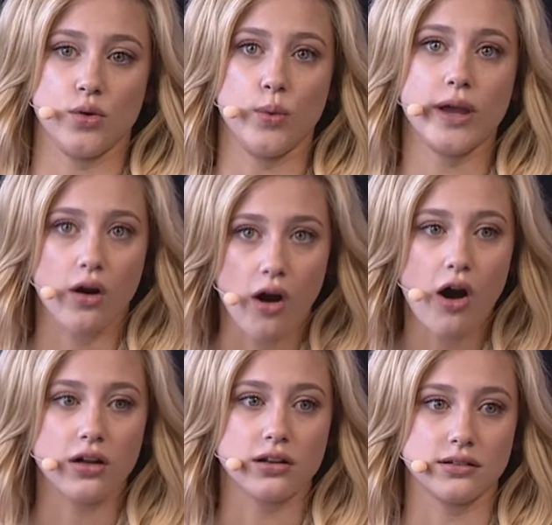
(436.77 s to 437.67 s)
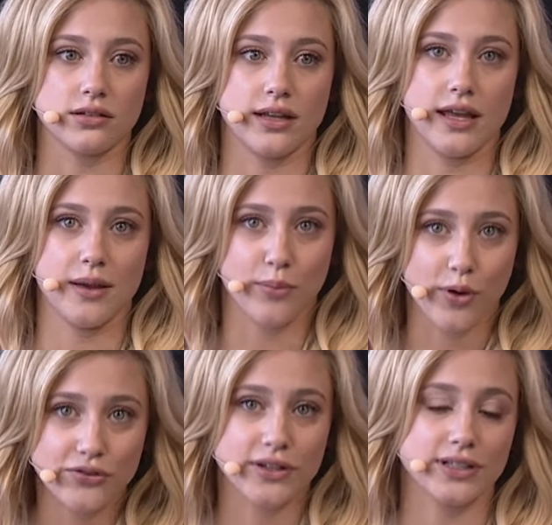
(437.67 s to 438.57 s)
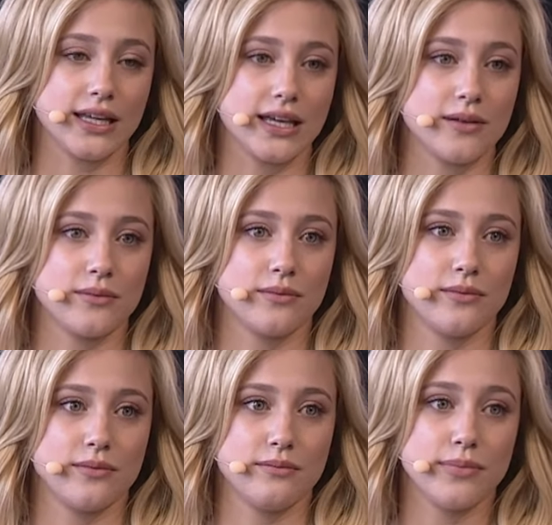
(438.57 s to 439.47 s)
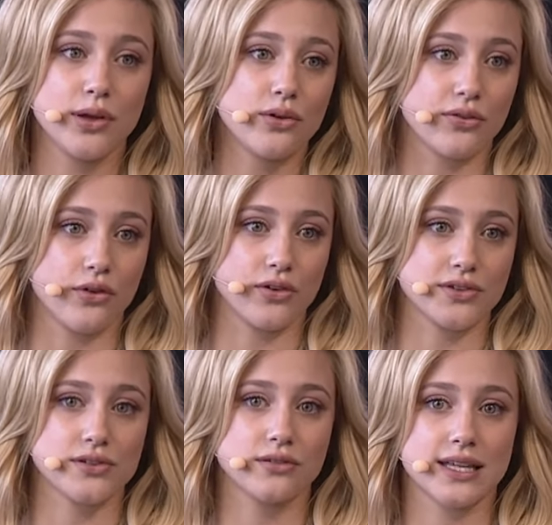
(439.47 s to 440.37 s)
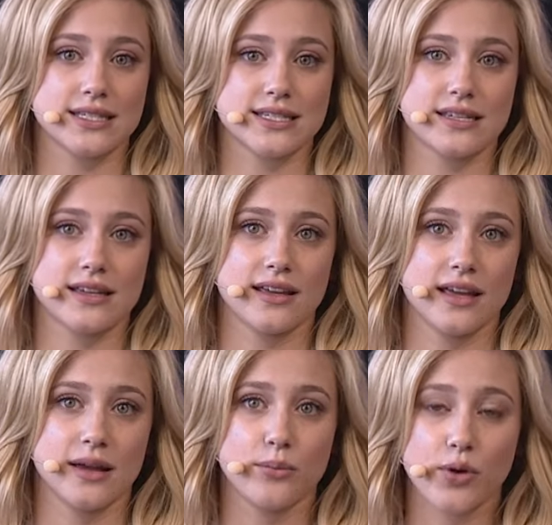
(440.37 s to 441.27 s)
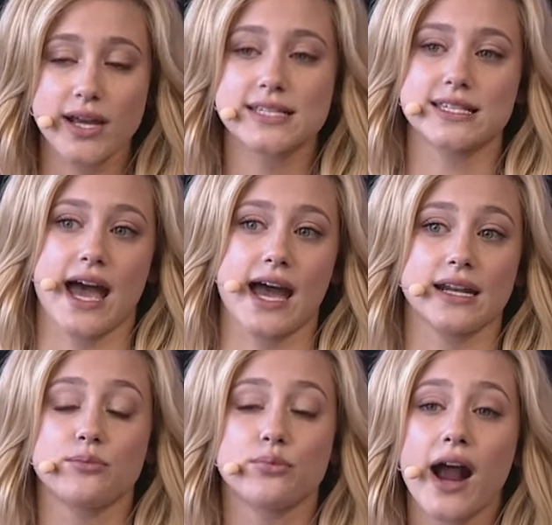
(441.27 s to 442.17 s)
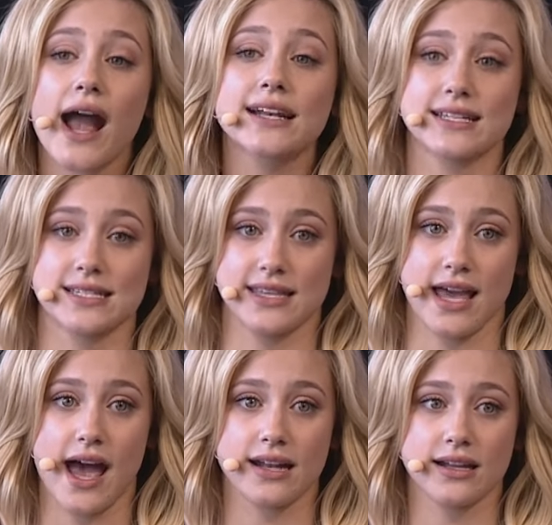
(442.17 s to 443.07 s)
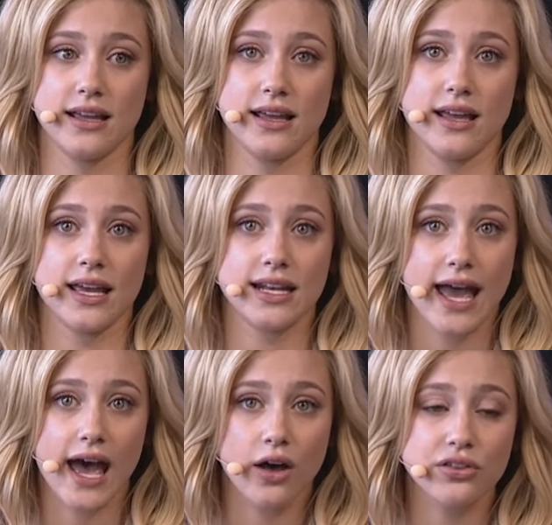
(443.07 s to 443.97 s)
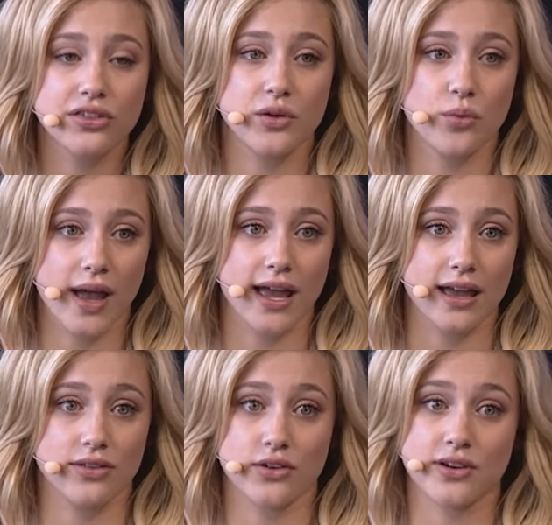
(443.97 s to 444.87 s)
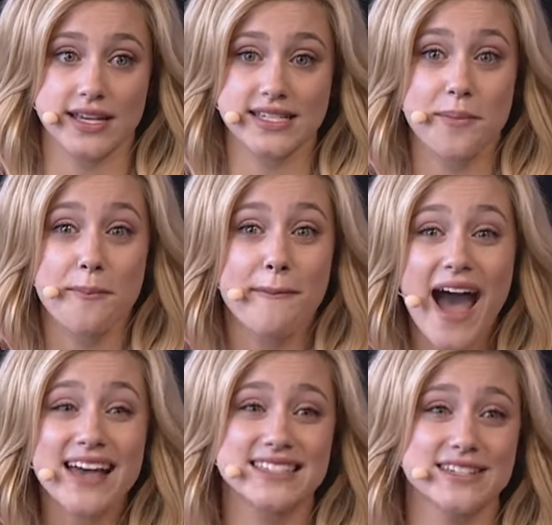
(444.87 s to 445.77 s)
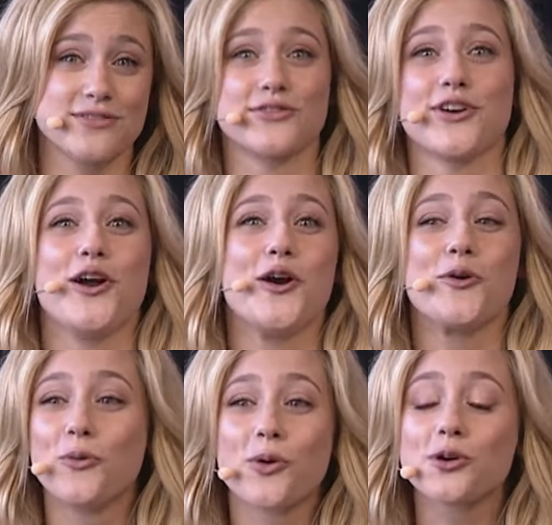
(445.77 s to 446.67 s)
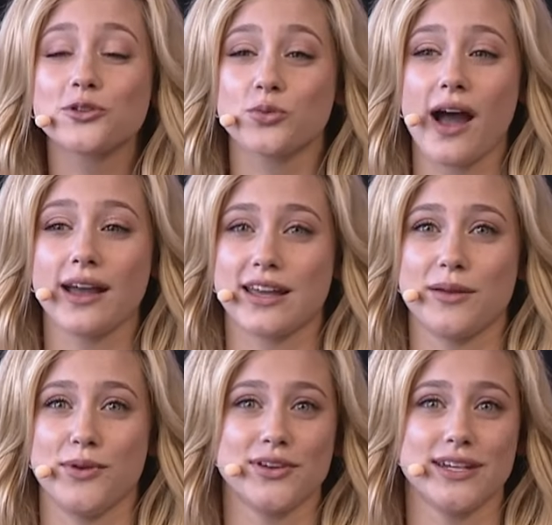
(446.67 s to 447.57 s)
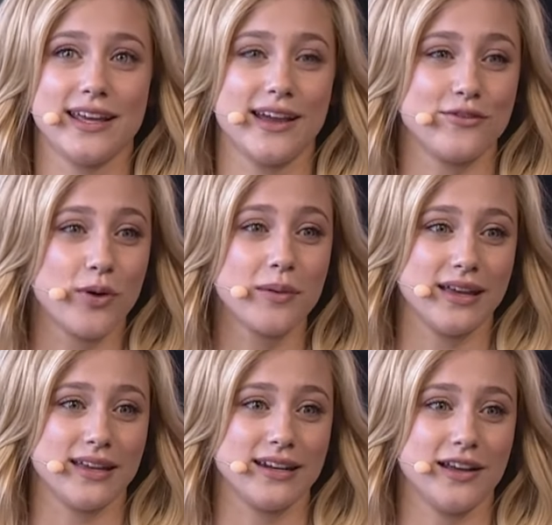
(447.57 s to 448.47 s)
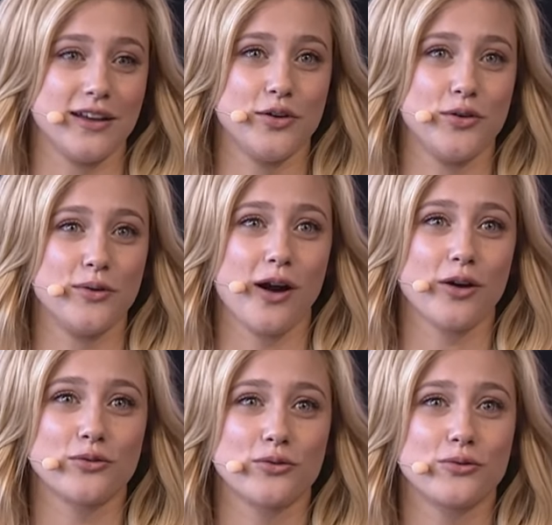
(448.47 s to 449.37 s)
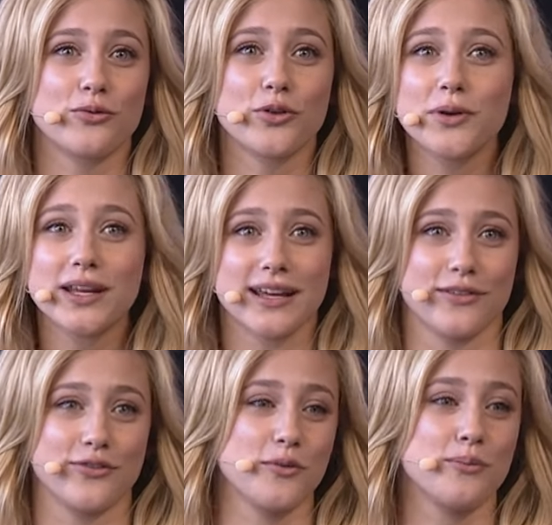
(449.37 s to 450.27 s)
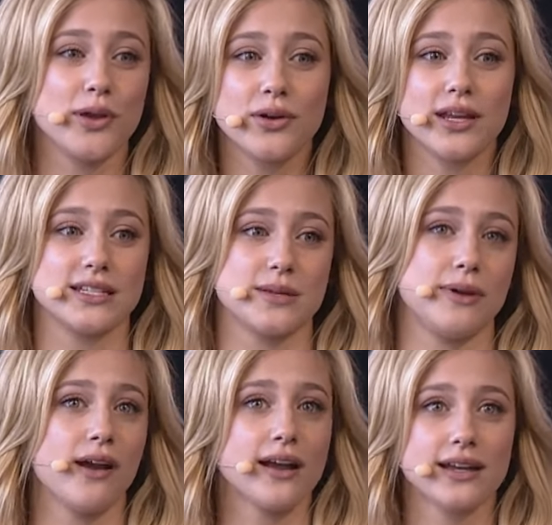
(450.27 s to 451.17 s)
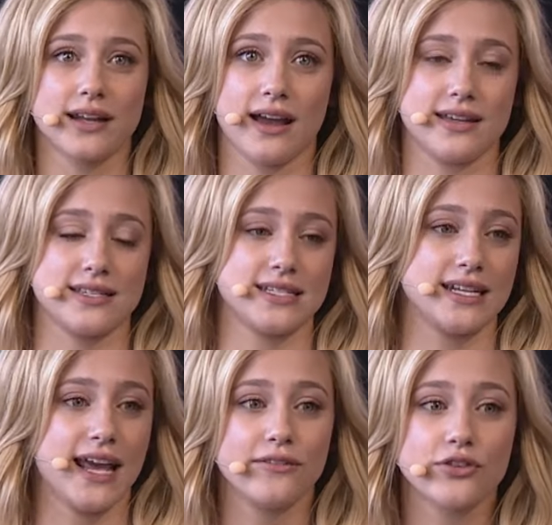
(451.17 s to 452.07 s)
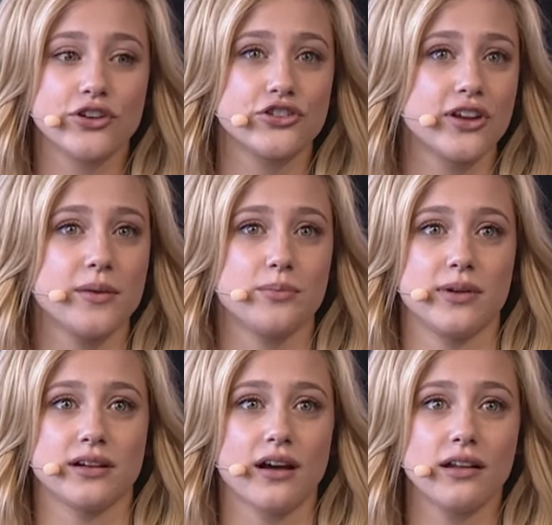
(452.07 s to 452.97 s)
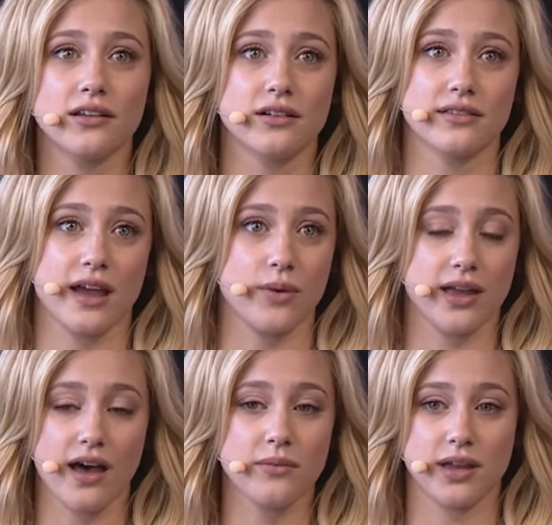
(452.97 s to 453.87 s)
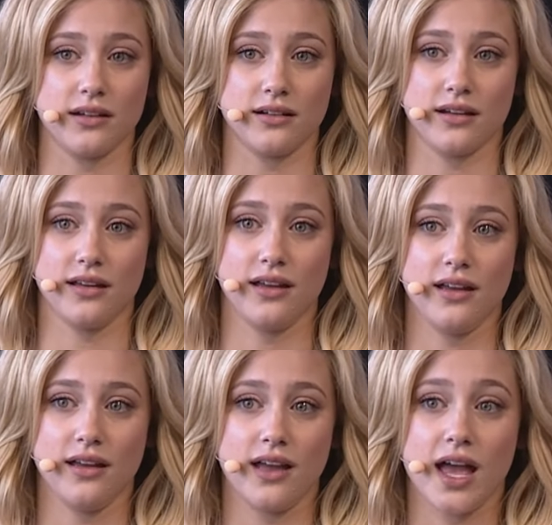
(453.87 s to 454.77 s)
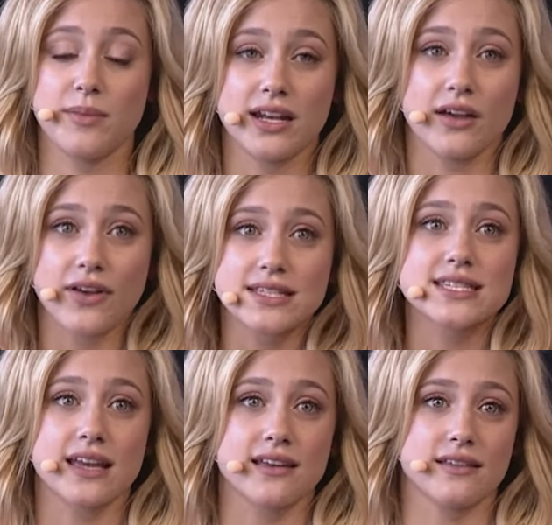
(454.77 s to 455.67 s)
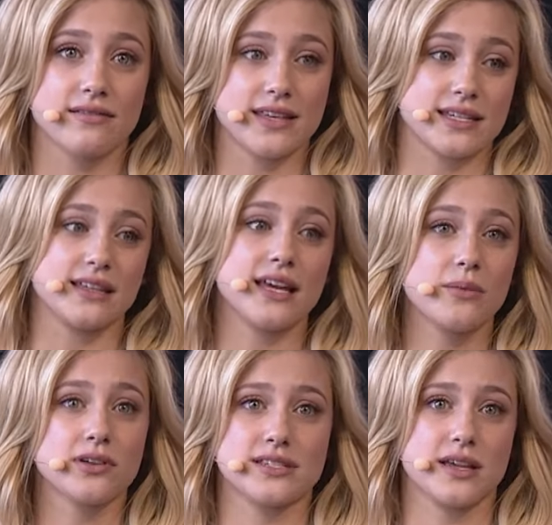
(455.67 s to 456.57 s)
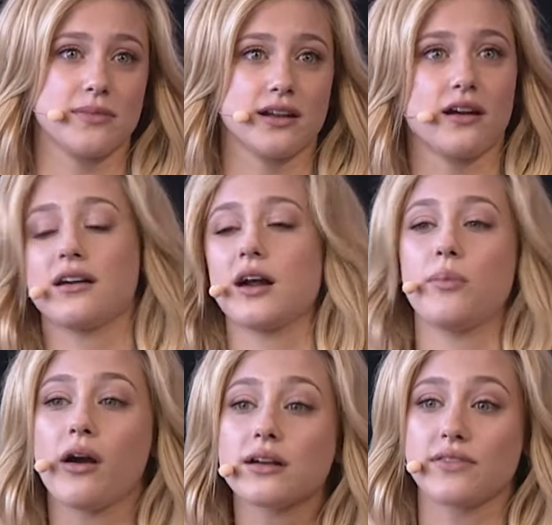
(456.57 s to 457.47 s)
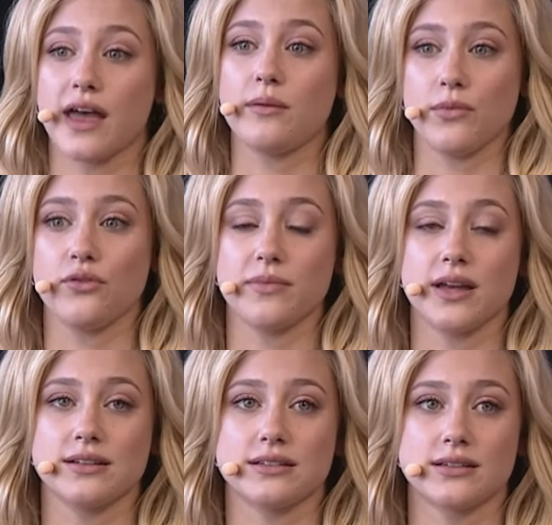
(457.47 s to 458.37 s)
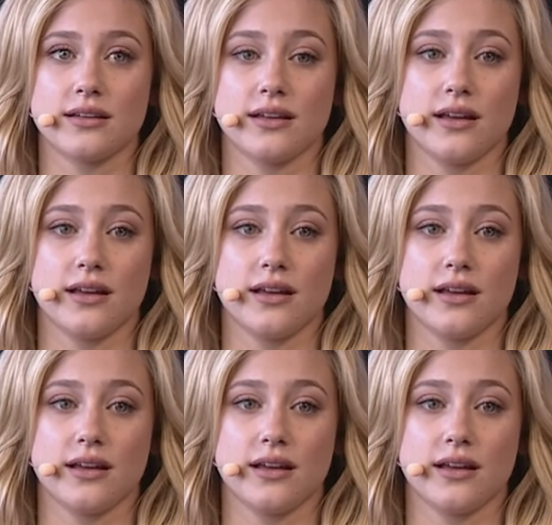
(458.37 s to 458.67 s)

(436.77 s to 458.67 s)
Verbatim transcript: We are all imperfectly beautiful, so let's embrace that and practice that in a healthy way. There is a massive worldwide community of women who are rooting for beauty to be recognized in every shape and color that we come in. I mean, events like this Glamour Summit are a part of that movement.